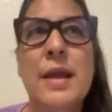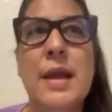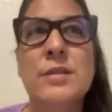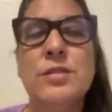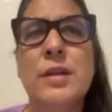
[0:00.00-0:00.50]

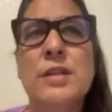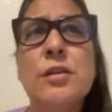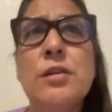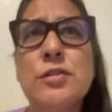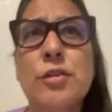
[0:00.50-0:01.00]
And so that's a
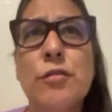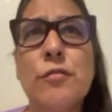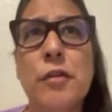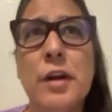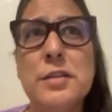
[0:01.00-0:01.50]
concern
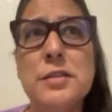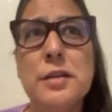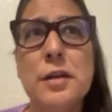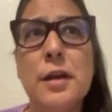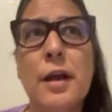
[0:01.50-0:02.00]
for us,
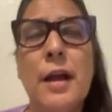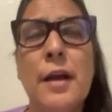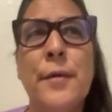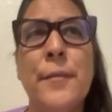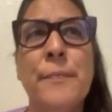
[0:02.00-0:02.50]

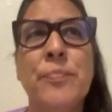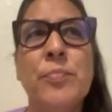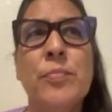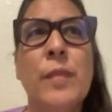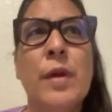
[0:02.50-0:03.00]

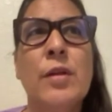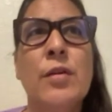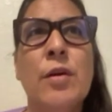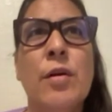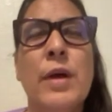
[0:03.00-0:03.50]
you
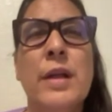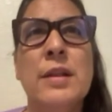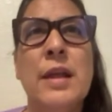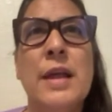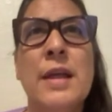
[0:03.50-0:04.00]
know,
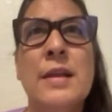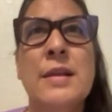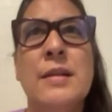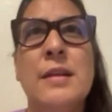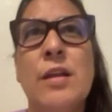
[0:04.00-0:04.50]

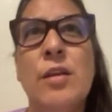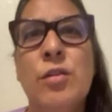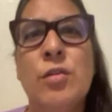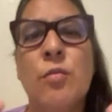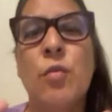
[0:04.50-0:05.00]
and,
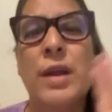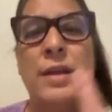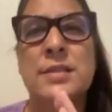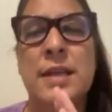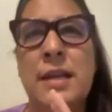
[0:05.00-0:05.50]
you know, what
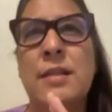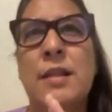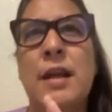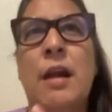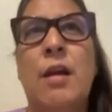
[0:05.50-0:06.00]
is in
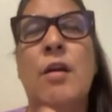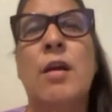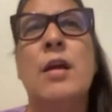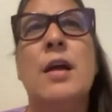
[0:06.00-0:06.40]
there,